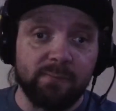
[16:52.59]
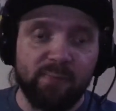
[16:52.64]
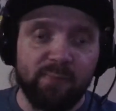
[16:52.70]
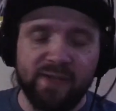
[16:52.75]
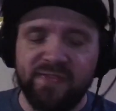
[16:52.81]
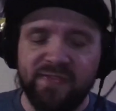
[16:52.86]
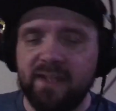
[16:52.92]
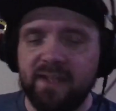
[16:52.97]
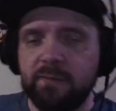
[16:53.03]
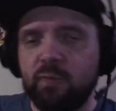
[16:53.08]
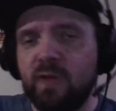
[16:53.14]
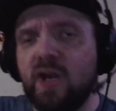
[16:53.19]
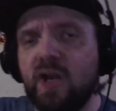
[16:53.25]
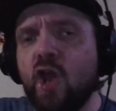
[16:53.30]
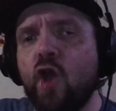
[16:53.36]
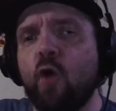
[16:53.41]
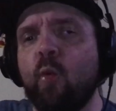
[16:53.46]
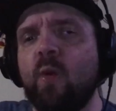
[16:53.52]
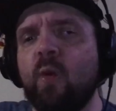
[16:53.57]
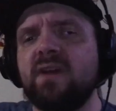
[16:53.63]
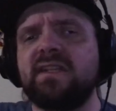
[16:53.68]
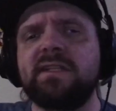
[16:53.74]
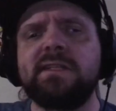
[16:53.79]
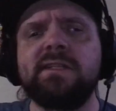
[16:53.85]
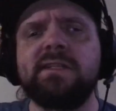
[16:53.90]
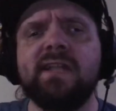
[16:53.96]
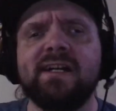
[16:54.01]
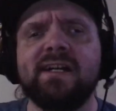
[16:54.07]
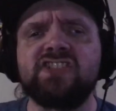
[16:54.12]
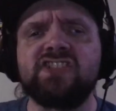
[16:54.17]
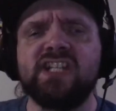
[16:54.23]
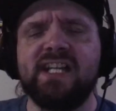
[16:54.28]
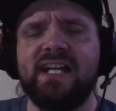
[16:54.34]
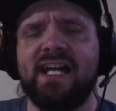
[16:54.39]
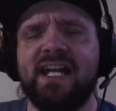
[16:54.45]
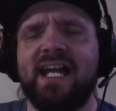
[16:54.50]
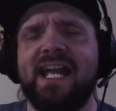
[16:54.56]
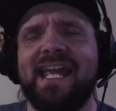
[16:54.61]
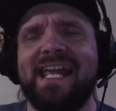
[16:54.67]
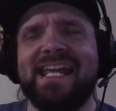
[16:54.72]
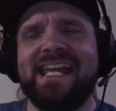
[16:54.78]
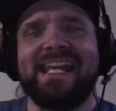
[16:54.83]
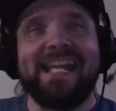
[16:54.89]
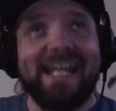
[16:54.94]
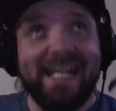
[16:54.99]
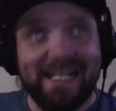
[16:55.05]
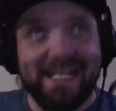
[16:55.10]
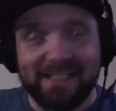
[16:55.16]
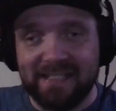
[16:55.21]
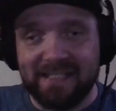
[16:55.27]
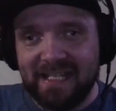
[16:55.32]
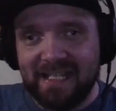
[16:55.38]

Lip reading: but this one was such a hit.